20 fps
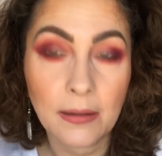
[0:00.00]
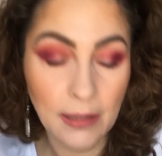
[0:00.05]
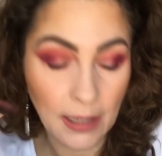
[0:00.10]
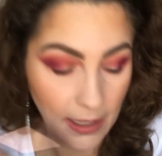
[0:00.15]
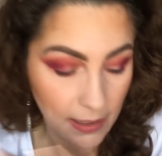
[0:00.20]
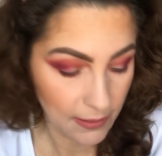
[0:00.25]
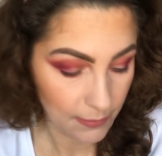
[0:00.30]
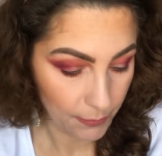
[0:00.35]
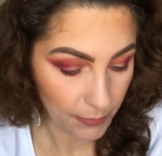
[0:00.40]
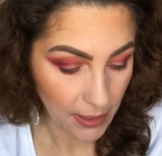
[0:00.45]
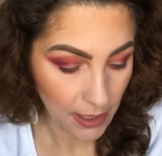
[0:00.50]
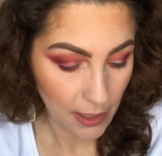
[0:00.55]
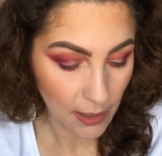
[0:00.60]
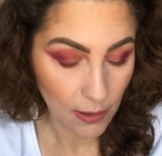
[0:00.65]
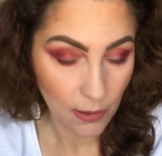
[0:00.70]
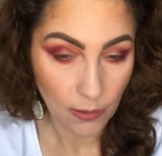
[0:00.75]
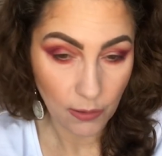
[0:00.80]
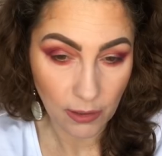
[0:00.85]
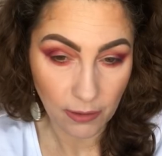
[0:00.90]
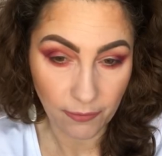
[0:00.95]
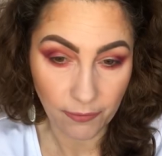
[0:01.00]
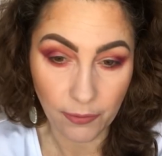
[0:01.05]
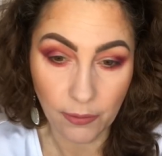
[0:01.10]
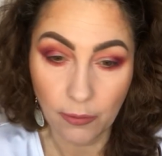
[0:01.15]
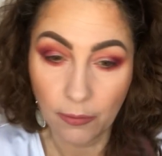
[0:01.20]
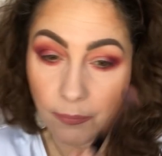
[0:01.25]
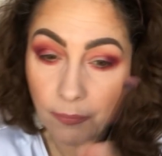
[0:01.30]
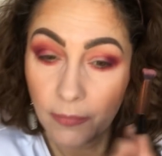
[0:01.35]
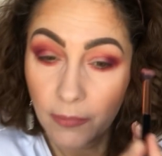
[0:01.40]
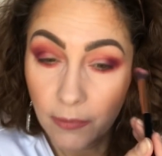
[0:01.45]
That's
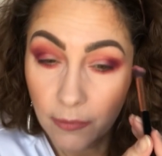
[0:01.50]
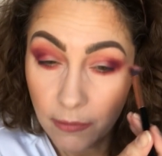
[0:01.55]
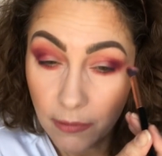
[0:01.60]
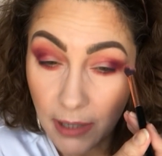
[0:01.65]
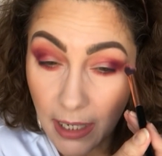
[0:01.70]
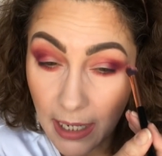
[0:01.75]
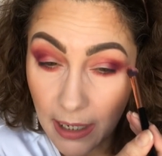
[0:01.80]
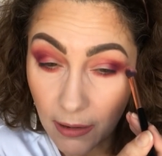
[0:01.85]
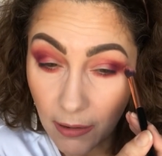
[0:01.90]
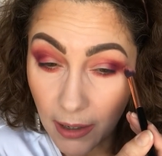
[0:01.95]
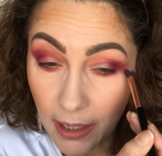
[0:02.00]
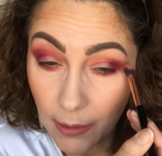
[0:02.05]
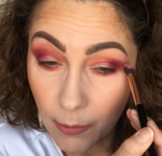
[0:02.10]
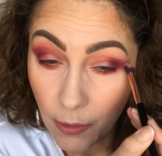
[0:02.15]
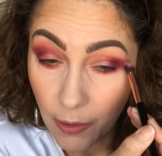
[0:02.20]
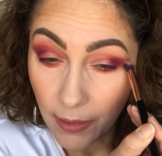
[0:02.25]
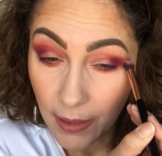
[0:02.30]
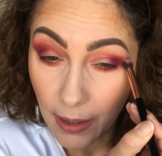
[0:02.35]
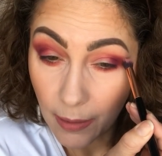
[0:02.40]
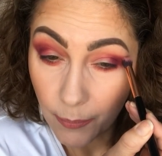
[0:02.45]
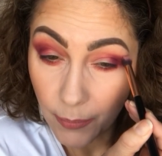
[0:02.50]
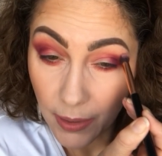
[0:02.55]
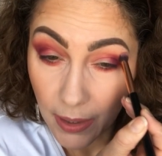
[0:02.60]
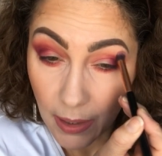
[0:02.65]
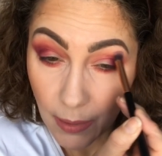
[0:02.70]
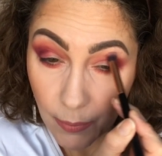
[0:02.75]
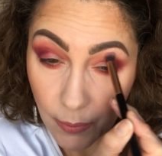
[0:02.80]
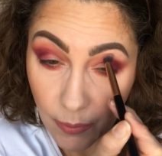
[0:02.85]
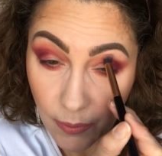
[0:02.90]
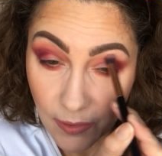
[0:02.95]
beautiful. I really like what that
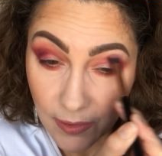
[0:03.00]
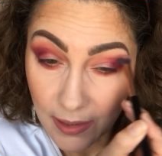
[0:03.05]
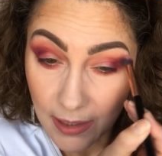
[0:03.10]
purple's